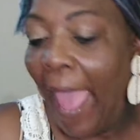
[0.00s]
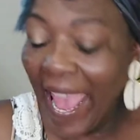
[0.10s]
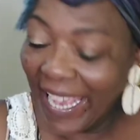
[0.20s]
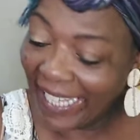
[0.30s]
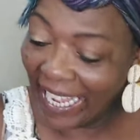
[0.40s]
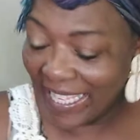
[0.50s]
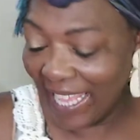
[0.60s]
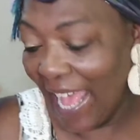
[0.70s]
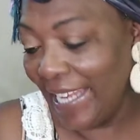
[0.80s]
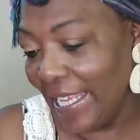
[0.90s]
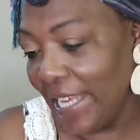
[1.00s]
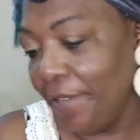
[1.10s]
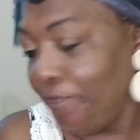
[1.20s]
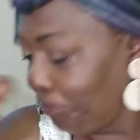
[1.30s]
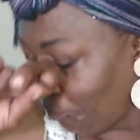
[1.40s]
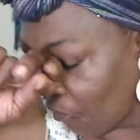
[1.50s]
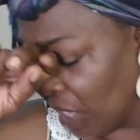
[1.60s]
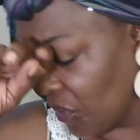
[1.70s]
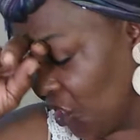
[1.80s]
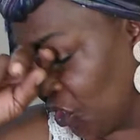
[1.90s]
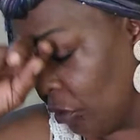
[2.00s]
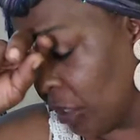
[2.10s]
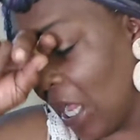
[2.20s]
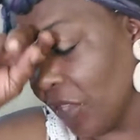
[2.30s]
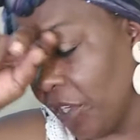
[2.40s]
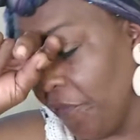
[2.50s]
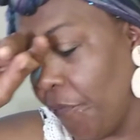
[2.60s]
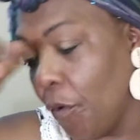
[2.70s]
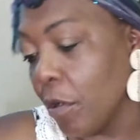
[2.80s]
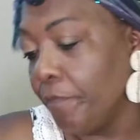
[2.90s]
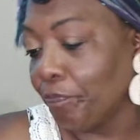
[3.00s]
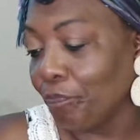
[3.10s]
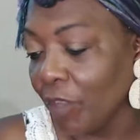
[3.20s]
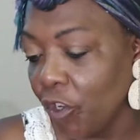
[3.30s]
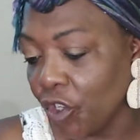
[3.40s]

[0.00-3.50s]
And like I say, I did it since 2004. Here's